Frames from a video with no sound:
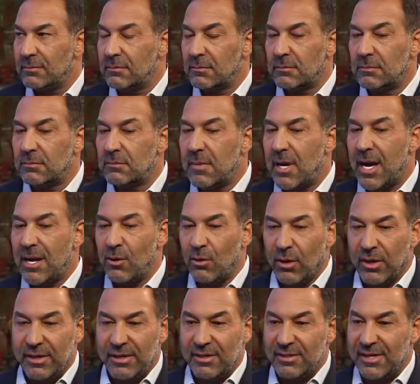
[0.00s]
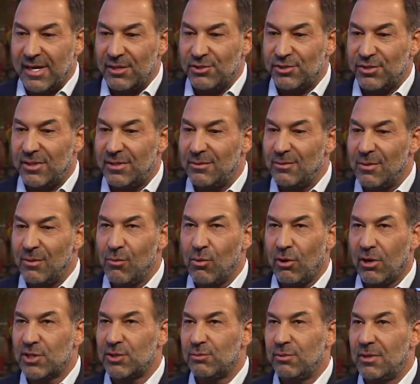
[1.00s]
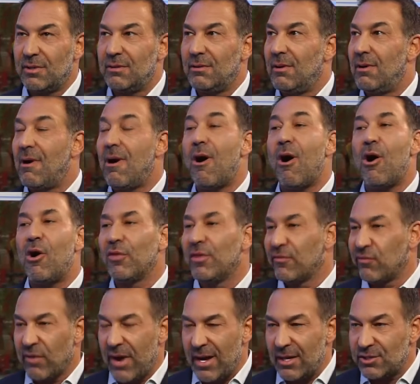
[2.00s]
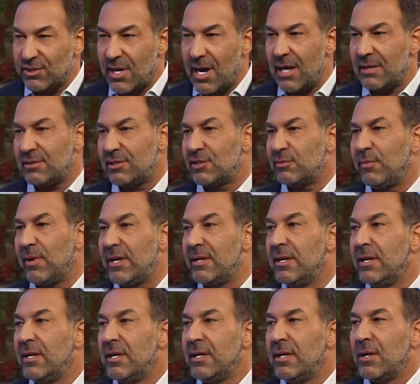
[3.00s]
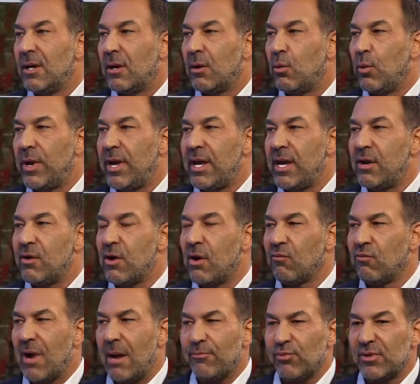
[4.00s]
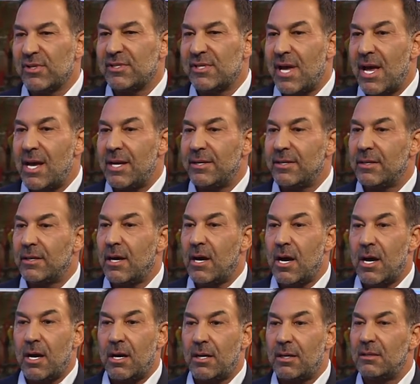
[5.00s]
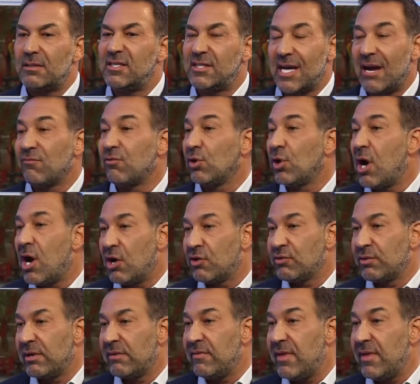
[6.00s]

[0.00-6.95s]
My organization works with all the franchises, but we represent several hundred of